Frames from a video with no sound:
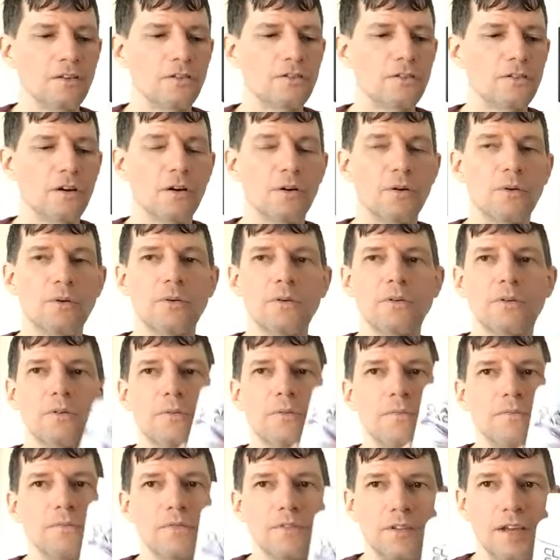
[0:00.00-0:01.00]
so
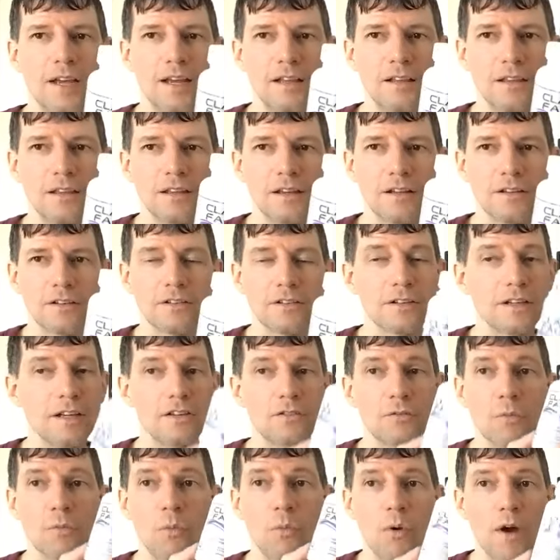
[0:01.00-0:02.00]
take this.
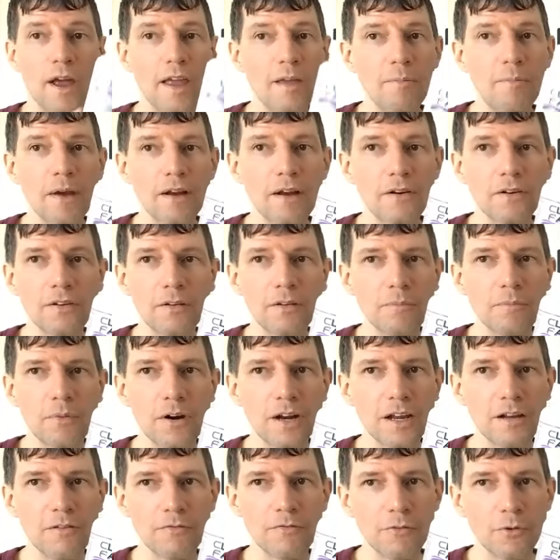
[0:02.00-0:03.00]
It's way better than
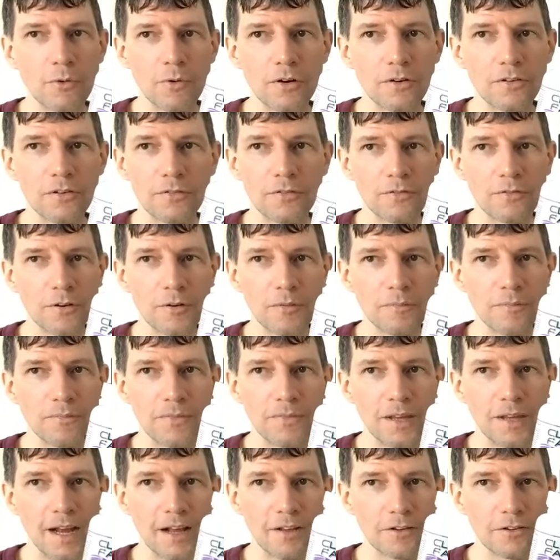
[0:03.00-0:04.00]
Brain Force from
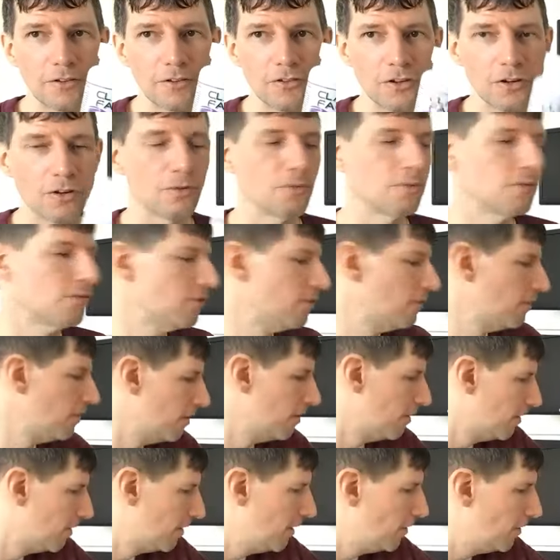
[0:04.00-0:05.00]
Alex Jones.
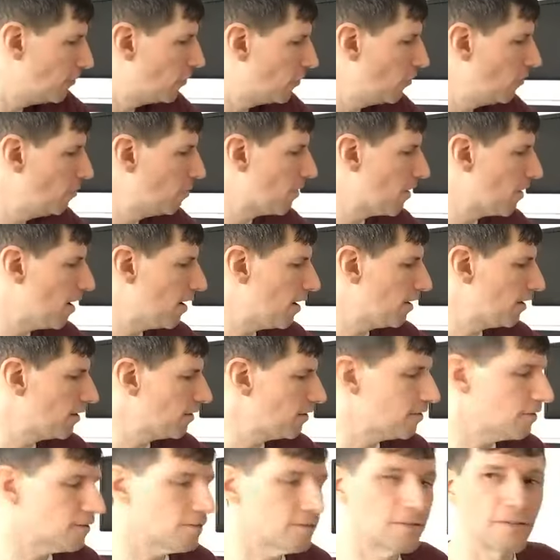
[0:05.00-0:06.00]
These two
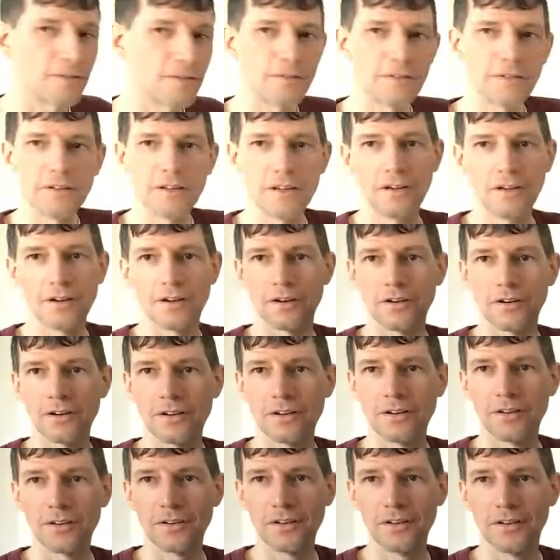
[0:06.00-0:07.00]
products here
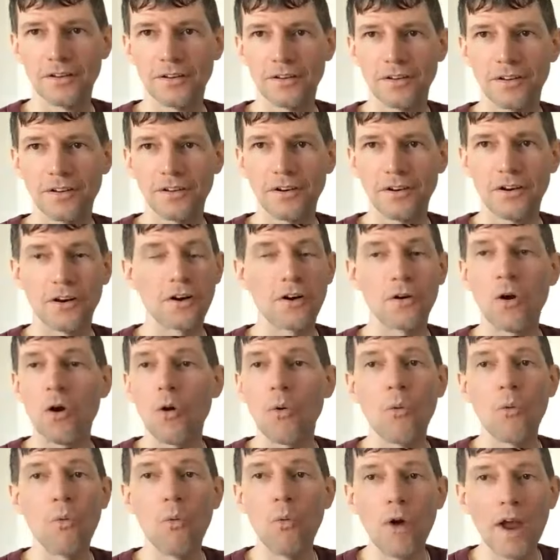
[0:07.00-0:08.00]
are
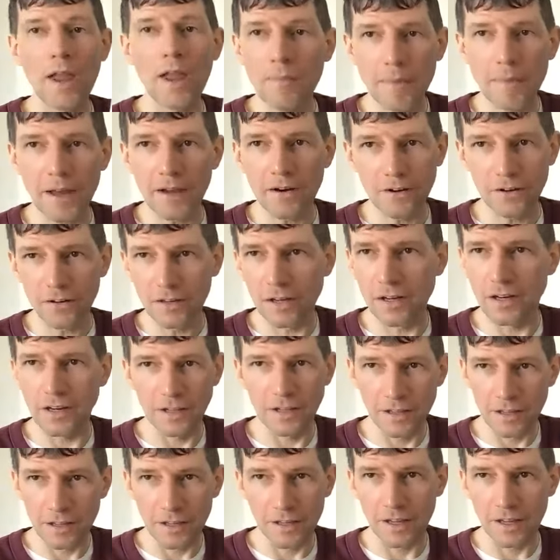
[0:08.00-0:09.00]
way better than
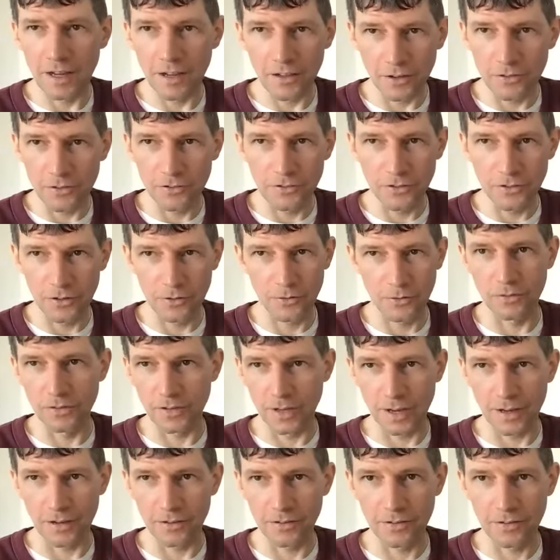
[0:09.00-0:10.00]
anything that Alex Jones
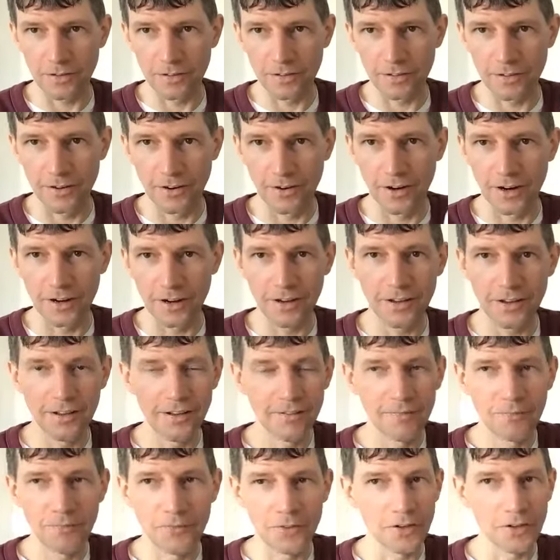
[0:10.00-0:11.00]
has. All right.
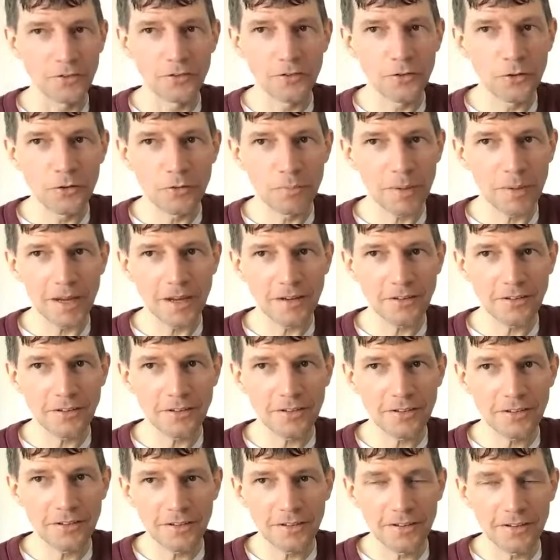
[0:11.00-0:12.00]
This
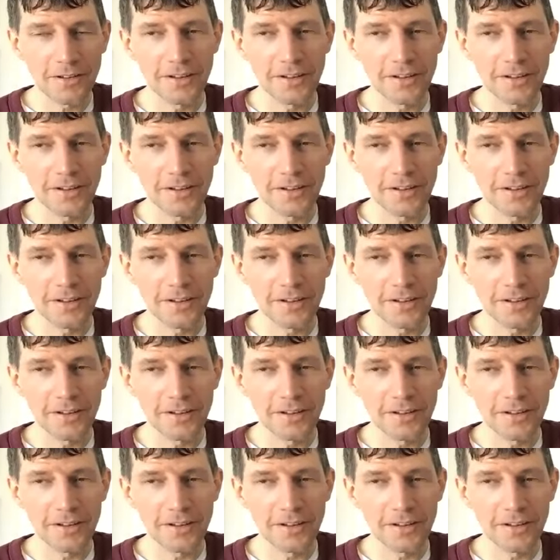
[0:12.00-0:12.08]
toothpaste